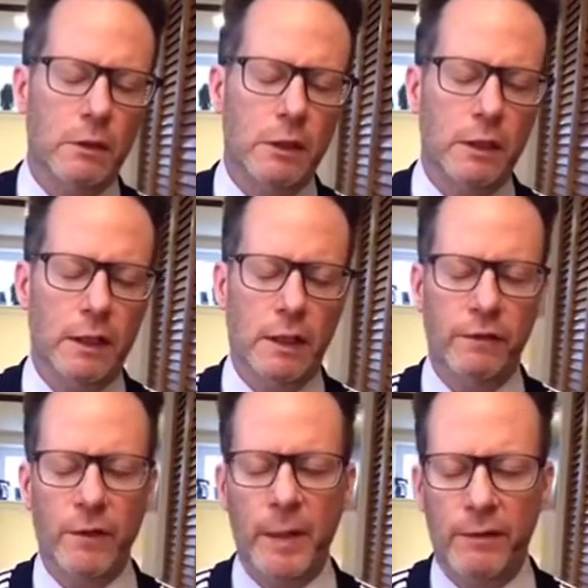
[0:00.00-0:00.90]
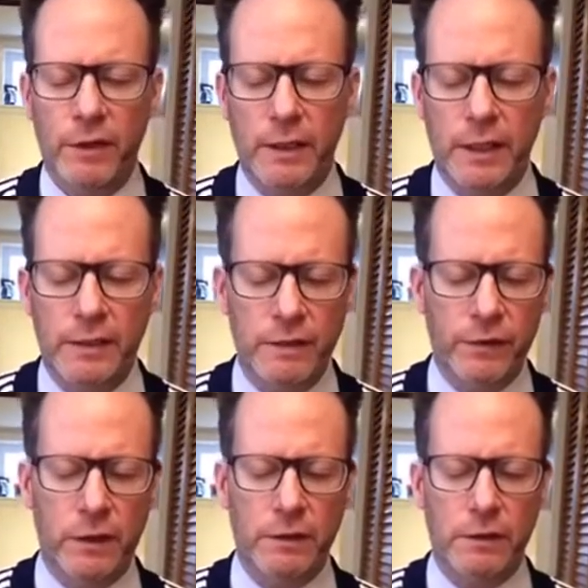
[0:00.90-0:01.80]
And if I'm having any
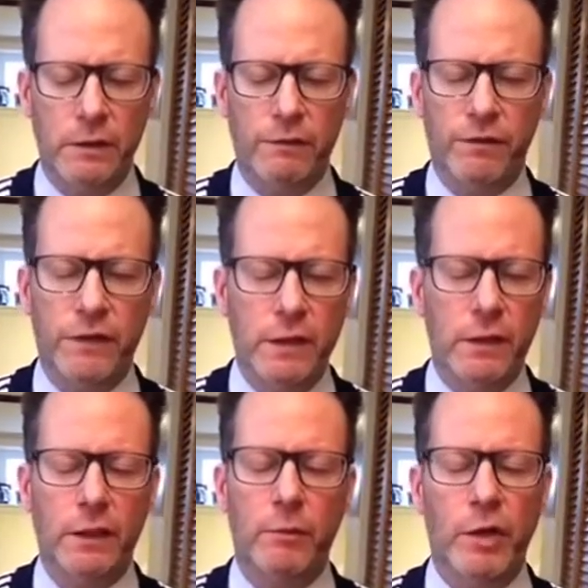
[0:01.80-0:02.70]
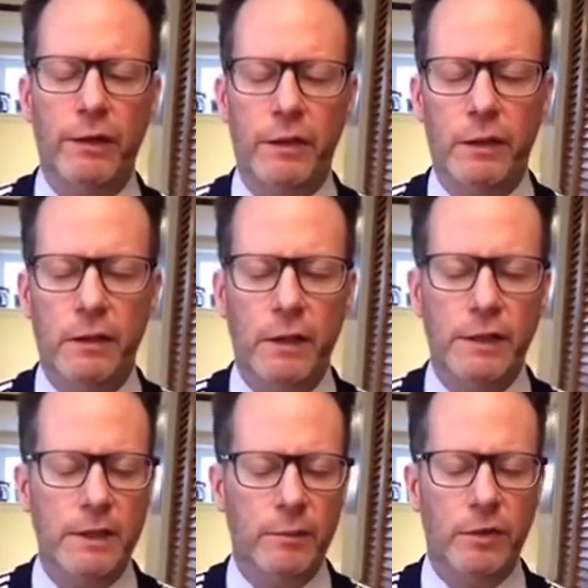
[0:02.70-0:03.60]
difficulty feeling the breath here, I
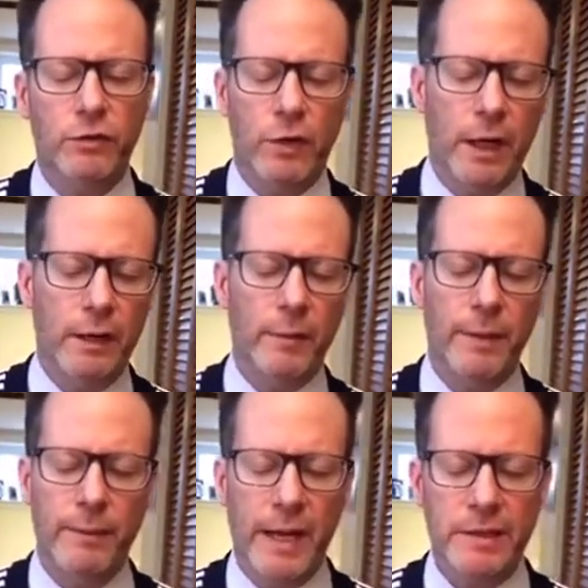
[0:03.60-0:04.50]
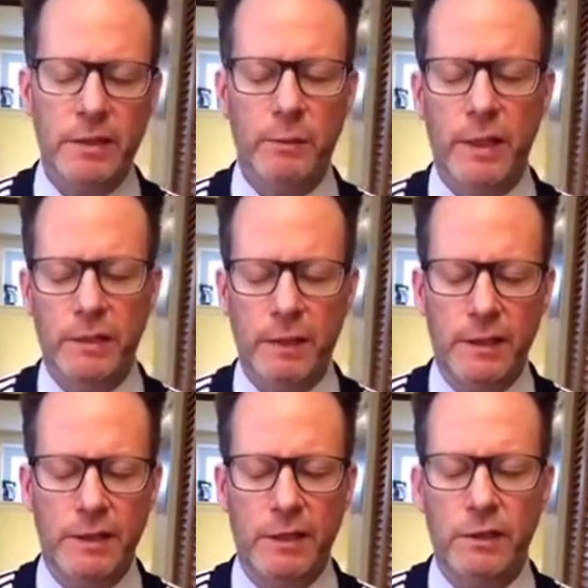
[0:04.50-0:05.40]
simply try my best to place my
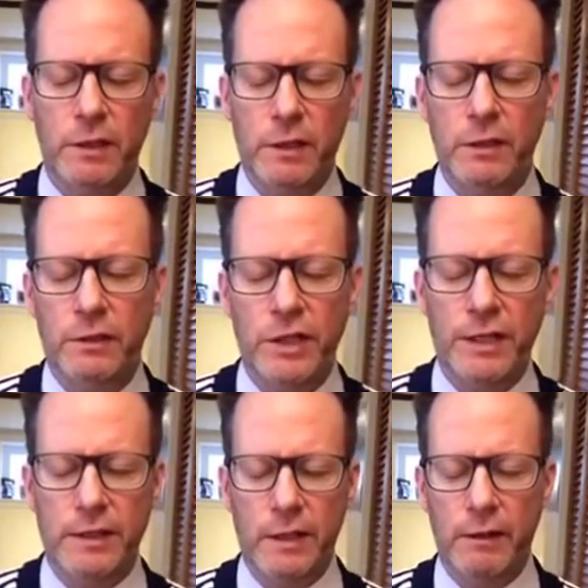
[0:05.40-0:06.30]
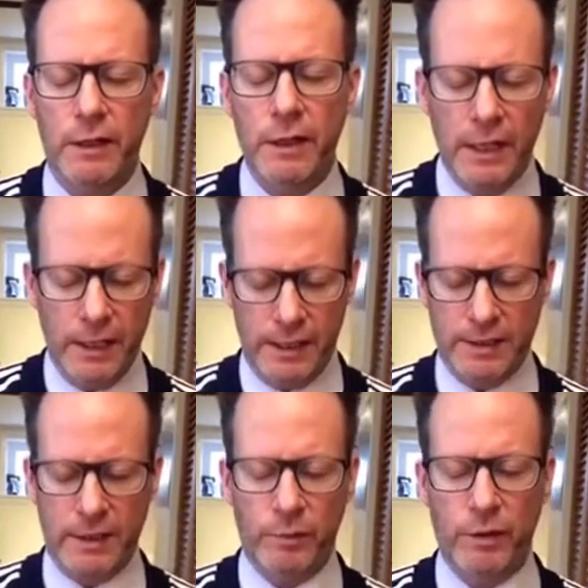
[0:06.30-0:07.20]
attention in the chest area and
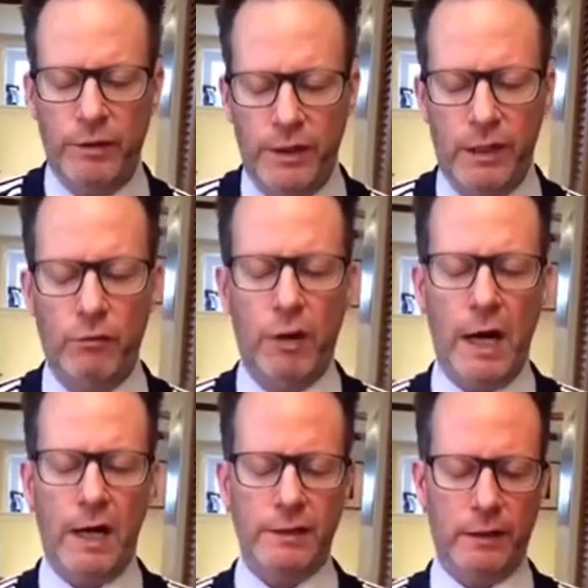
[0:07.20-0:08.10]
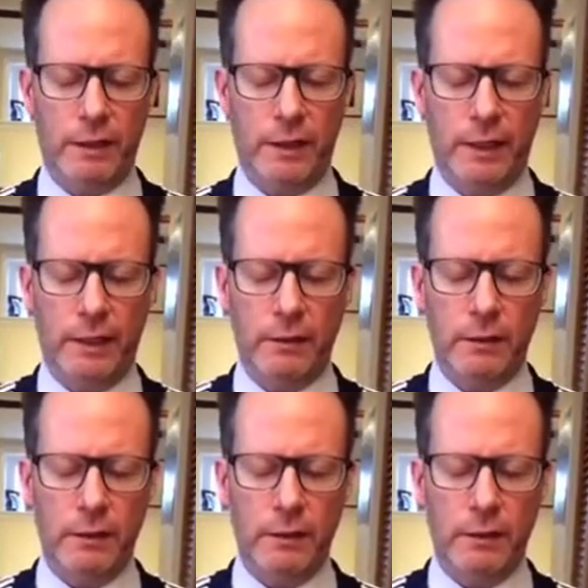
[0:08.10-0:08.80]
simply think rise on the inhale